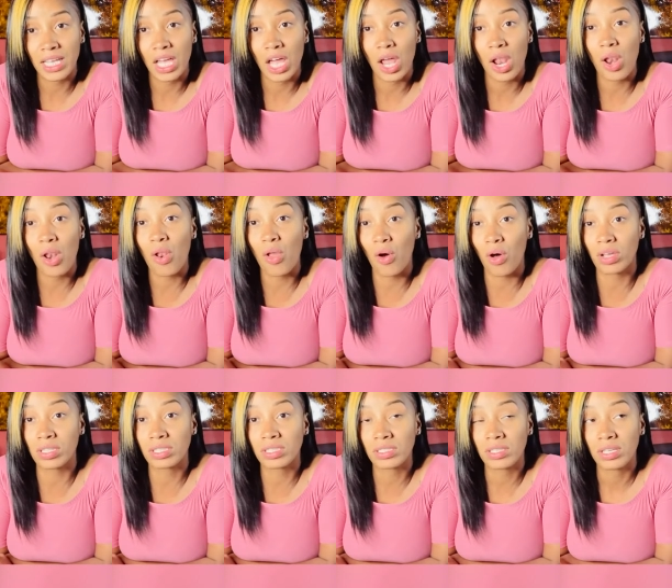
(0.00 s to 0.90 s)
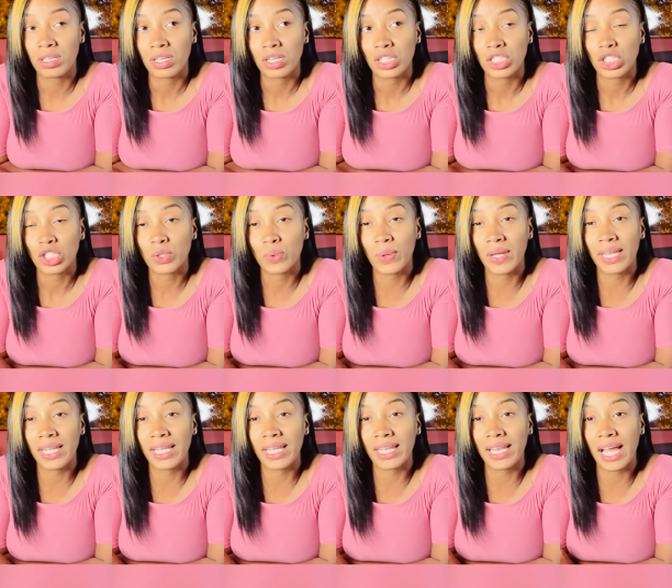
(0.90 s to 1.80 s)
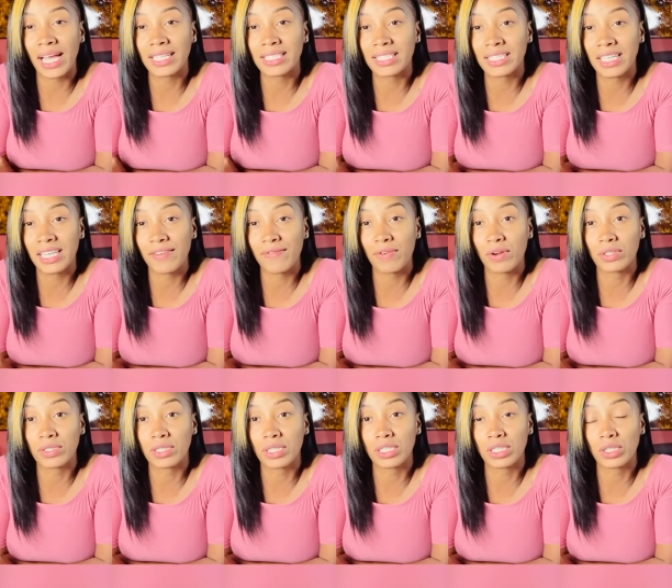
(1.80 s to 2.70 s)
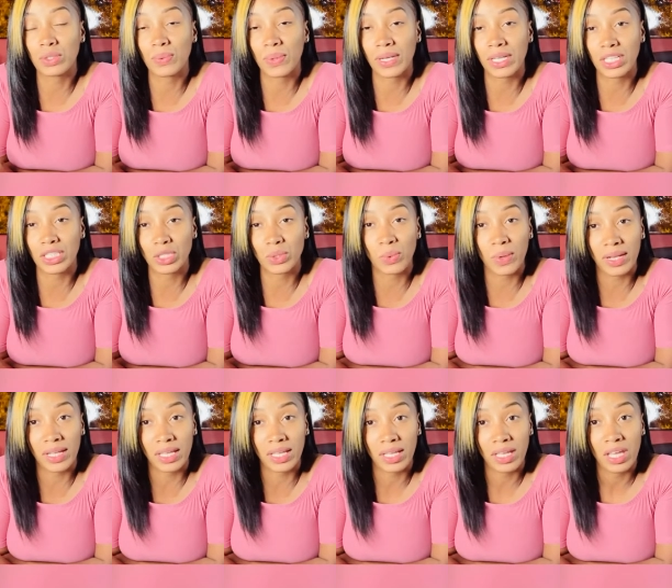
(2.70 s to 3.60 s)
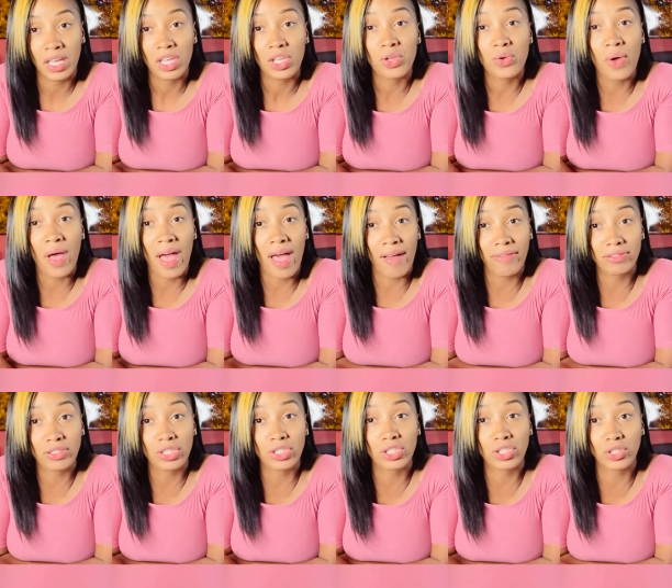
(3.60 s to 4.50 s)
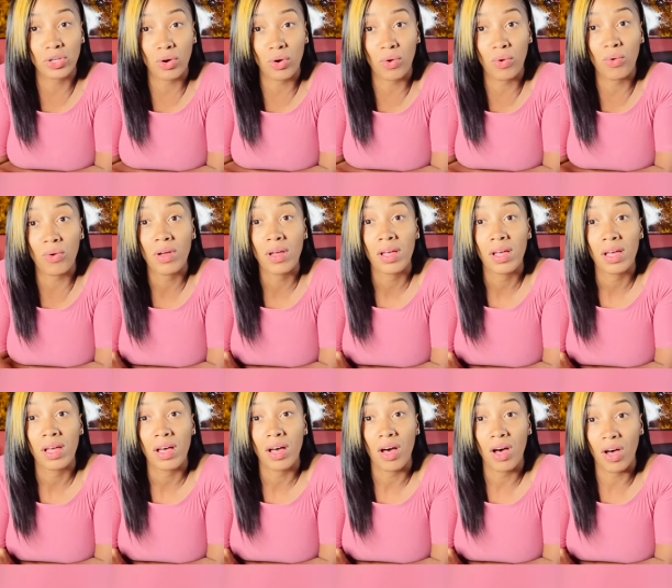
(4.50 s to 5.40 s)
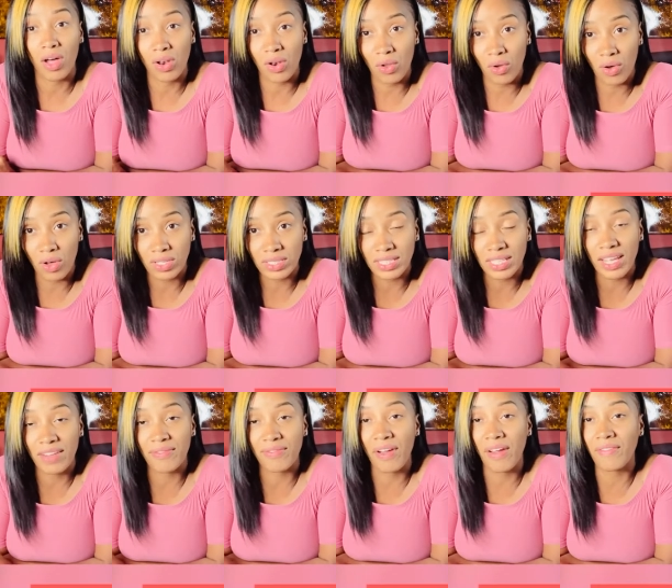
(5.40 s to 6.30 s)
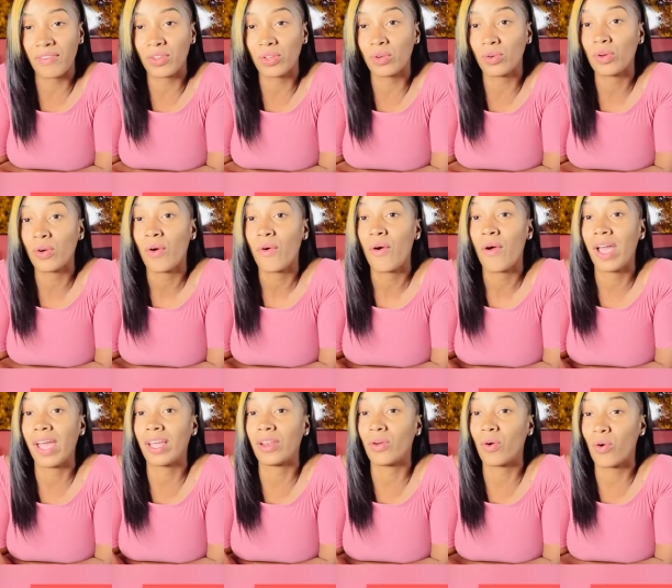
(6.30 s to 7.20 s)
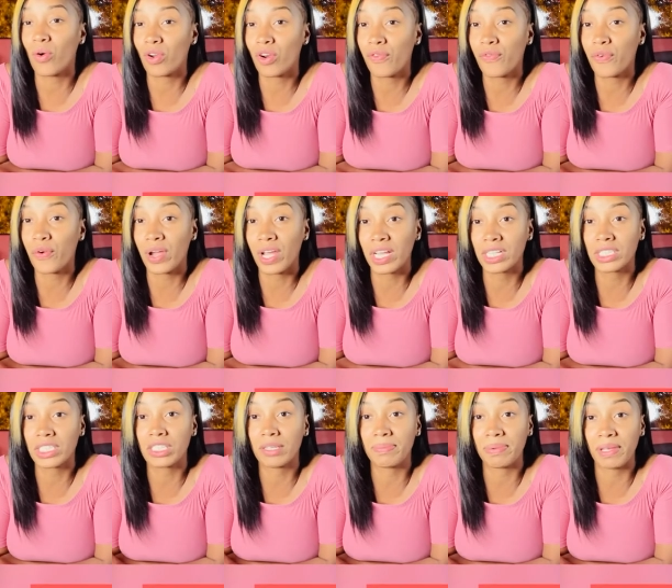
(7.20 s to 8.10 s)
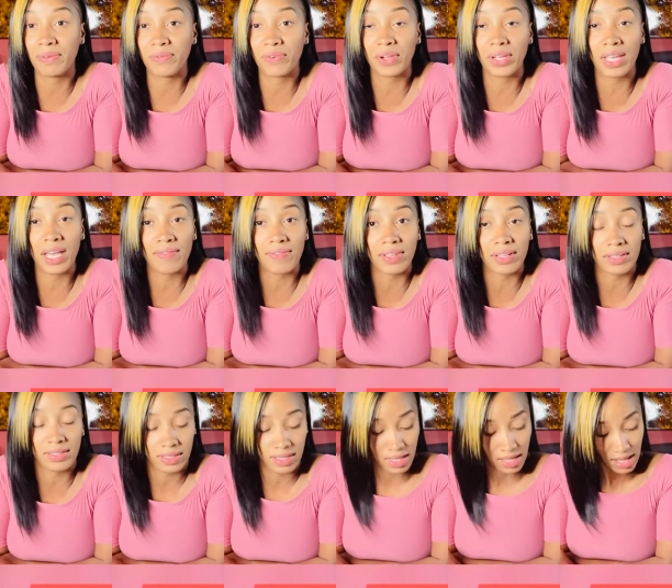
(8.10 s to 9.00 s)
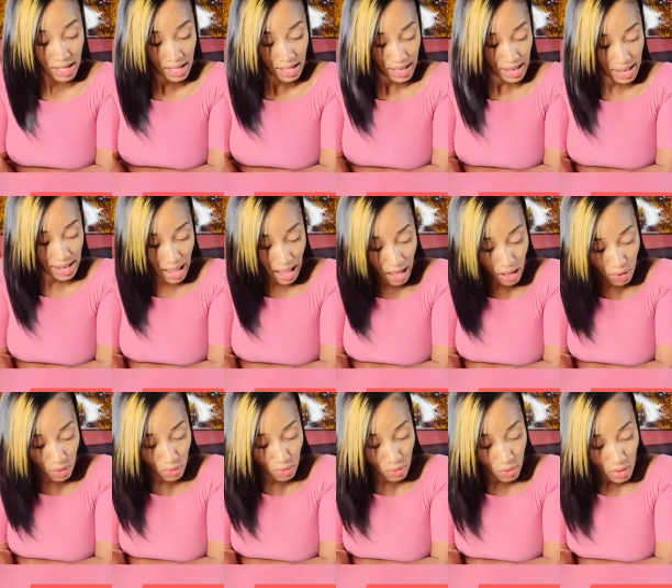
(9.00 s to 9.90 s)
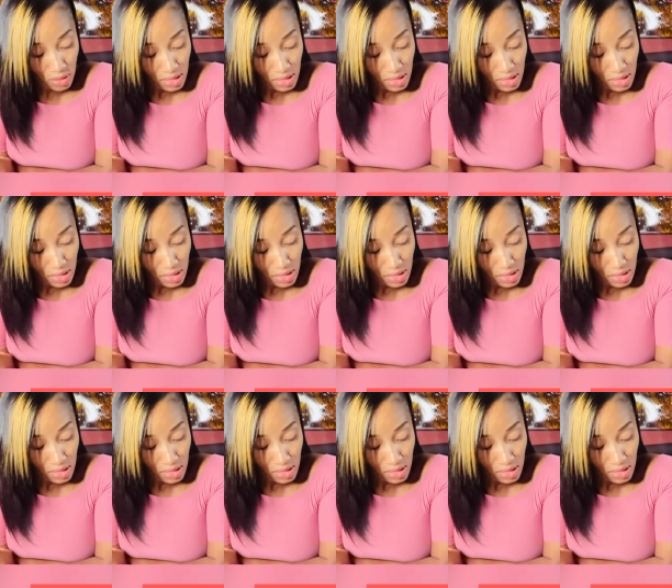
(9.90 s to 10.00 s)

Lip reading: loss 2019 versus 2020. You have to show a loss in revenue in order for it to be forgiven. Now,